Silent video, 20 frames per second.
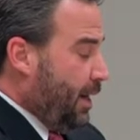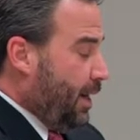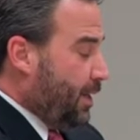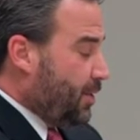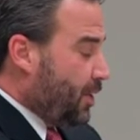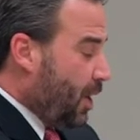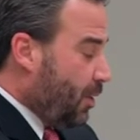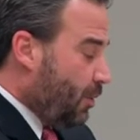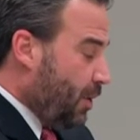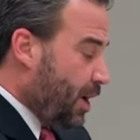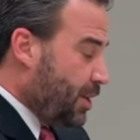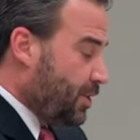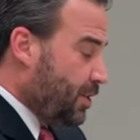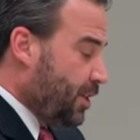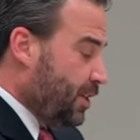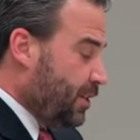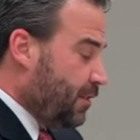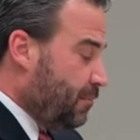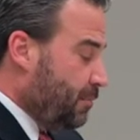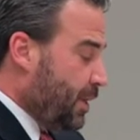As our
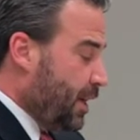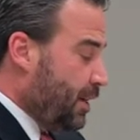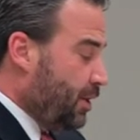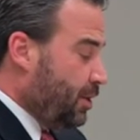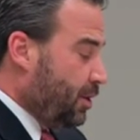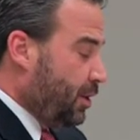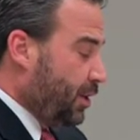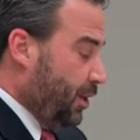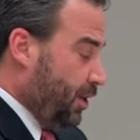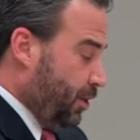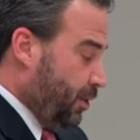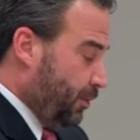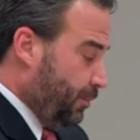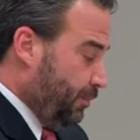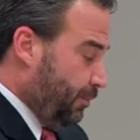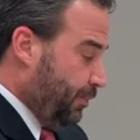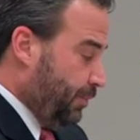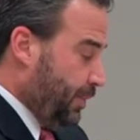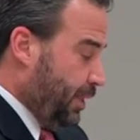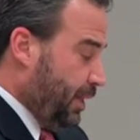residents have made
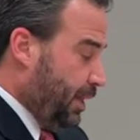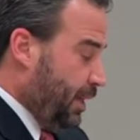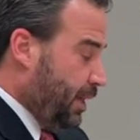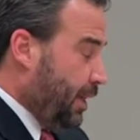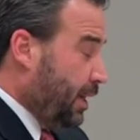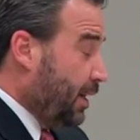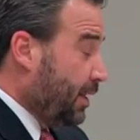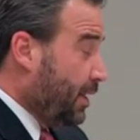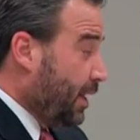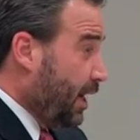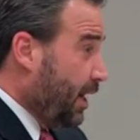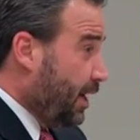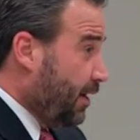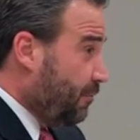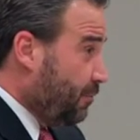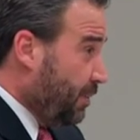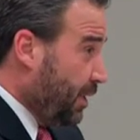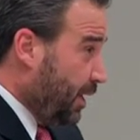clear, they